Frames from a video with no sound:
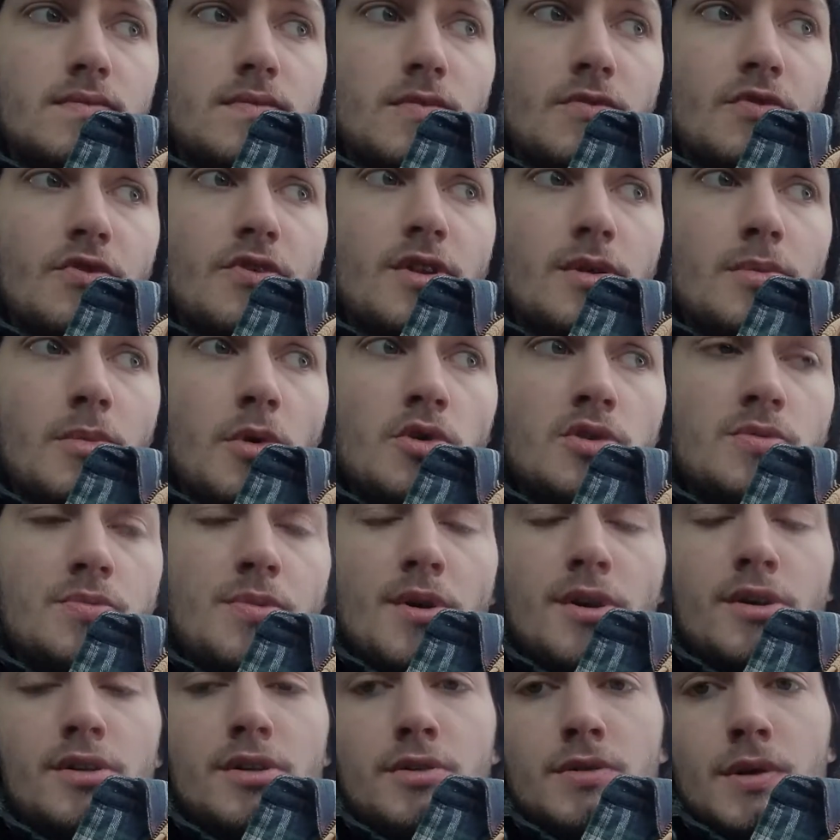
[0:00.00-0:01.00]
for the most
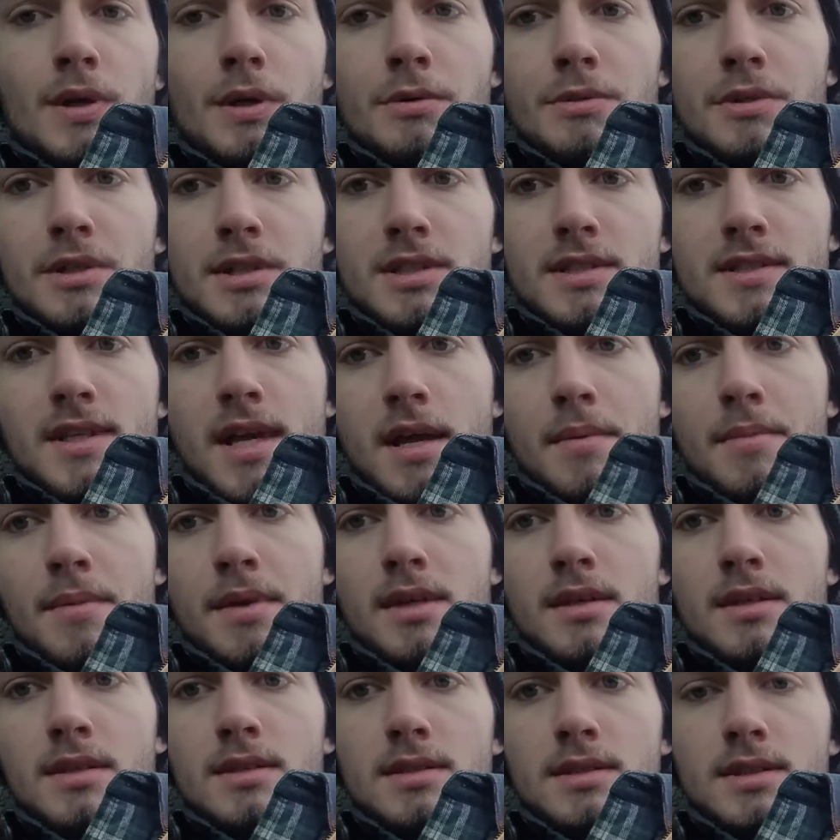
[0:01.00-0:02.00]
part, agree with the
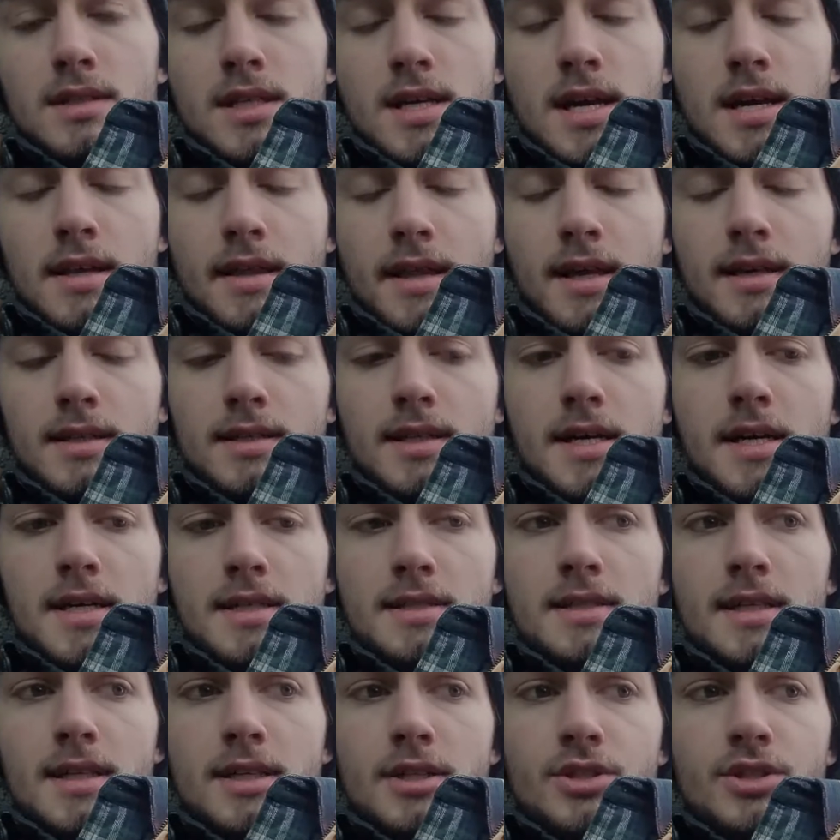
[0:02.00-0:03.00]
statement in saying that
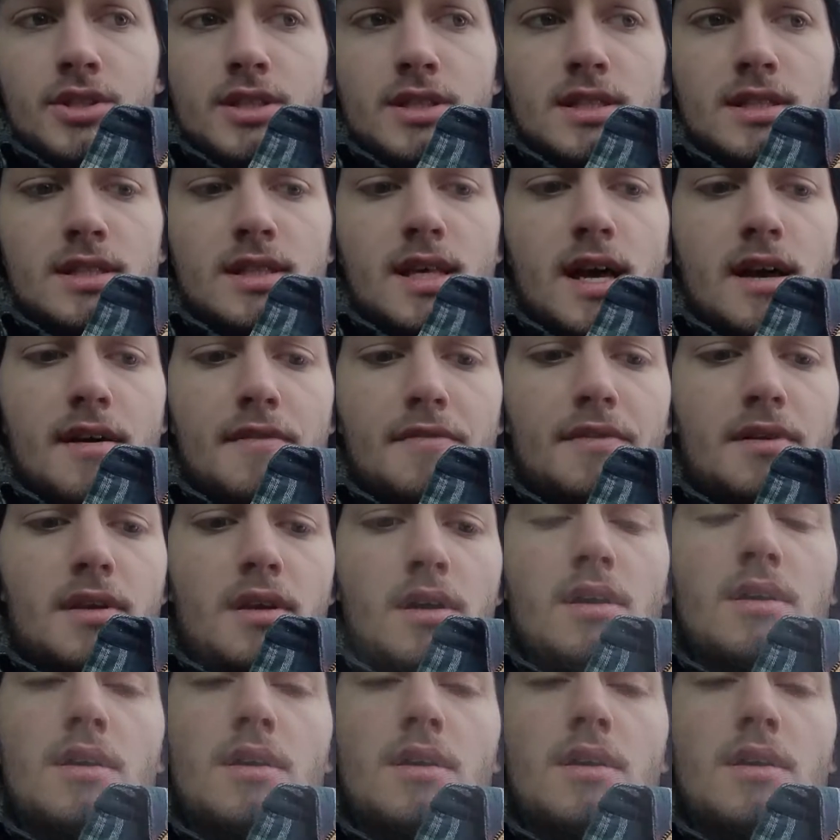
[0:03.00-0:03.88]
taxation is theft.